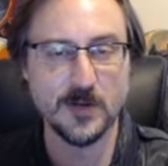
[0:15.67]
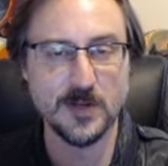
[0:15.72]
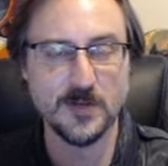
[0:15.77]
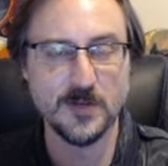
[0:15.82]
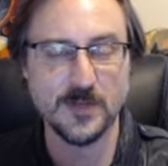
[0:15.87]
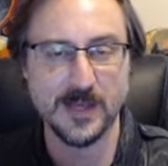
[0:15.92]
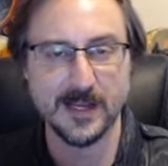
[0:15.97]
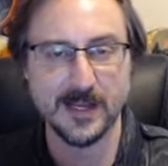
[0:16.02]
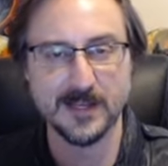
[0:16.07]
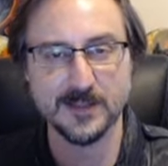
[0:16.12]
you
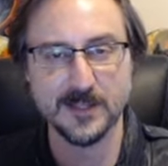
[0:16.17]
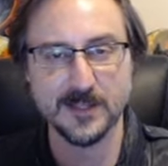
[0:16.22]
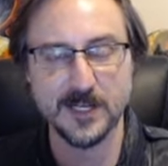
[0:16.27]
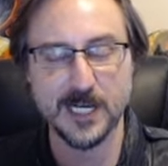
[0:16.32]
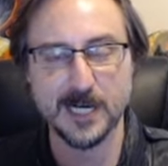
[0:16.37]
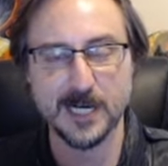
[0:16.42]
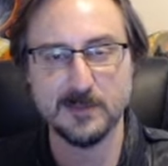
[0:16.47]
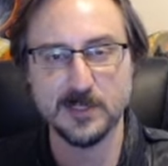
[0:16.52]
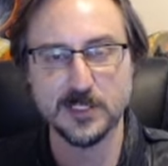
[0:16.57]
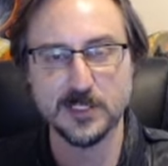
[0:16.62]
think in the
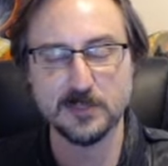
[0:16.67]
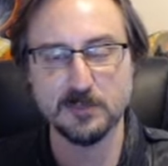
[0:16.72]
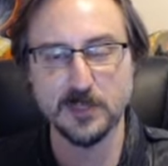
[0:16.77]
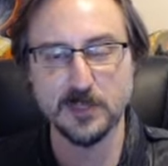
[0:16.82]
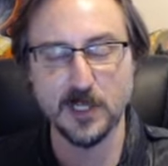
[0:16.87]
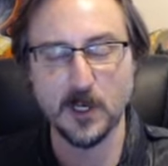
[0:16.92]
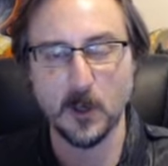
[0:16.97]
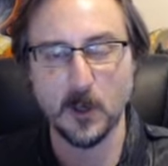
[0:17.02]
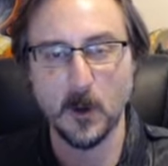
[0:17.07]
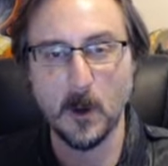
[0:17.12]
comments
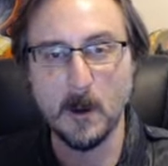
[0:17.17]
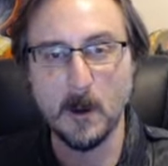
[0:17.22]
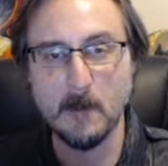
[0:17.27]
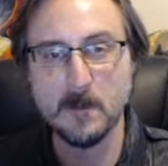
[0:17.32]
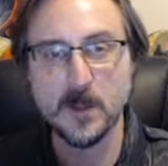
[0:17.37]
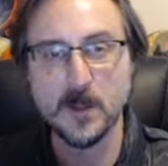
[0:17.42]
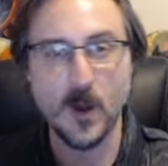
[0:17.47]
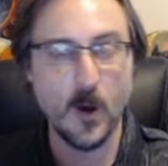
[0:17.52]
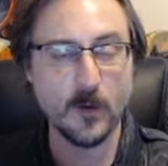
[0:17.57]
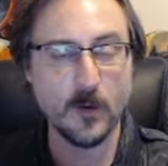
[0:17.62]
below.
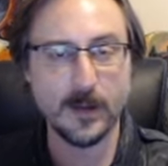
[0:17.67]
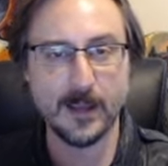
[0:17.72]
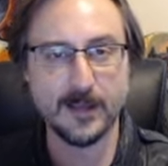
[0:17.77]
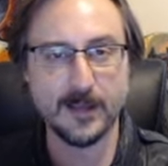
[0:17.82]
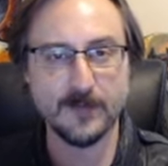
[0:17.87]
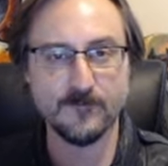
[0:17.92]
Okay,